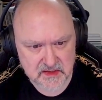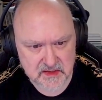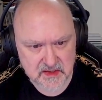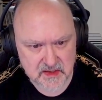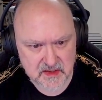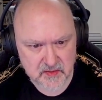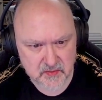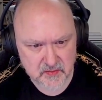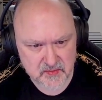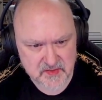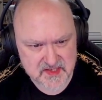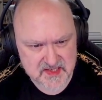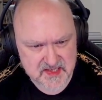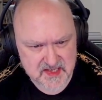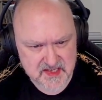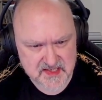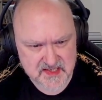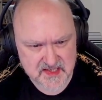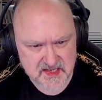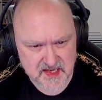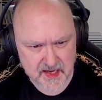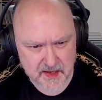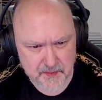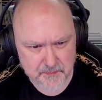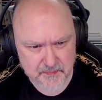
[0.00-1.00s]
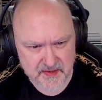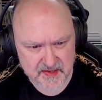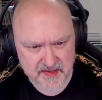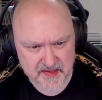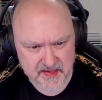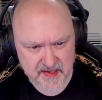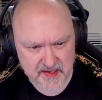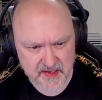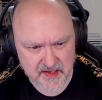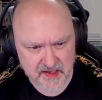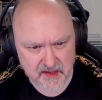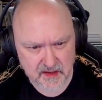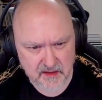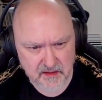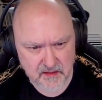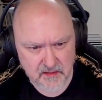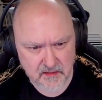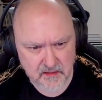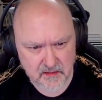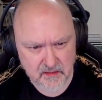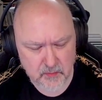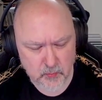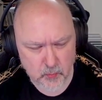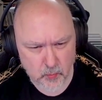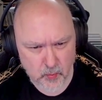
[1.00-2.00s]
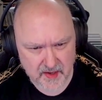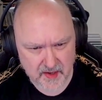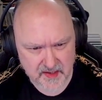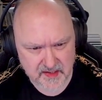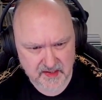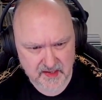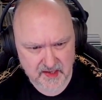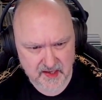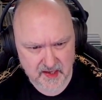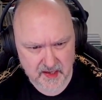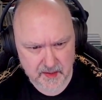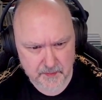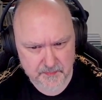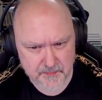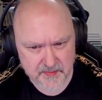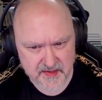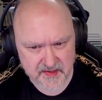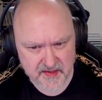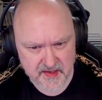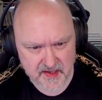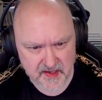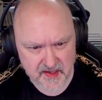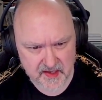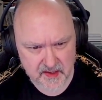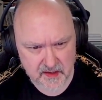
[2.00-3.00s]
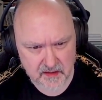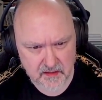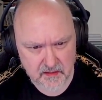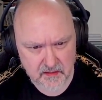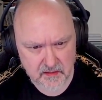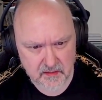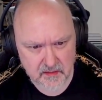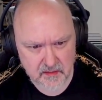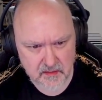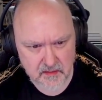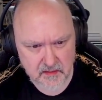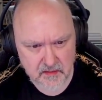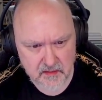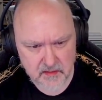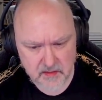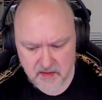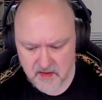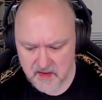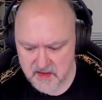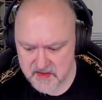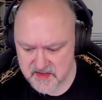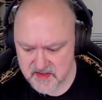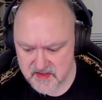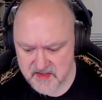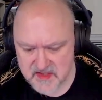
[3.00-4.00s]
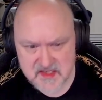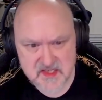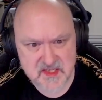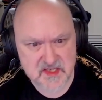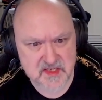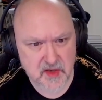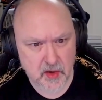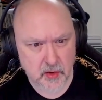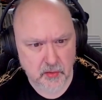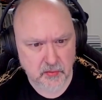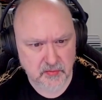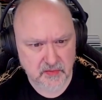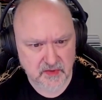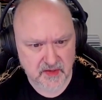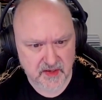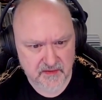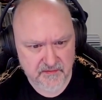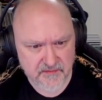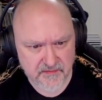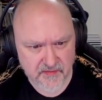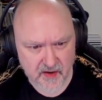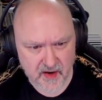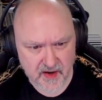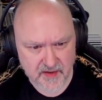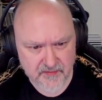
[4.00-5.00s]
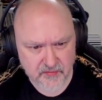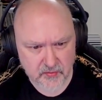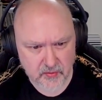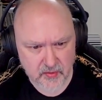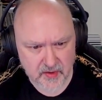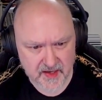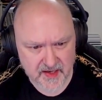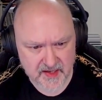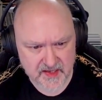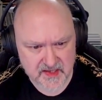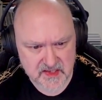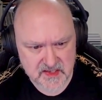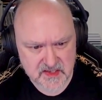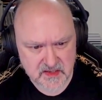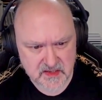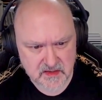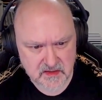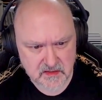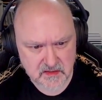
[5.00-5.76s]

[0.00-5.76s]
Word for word: Well, 6 can't be there. 1 can't be there. So this is only 5 or 8.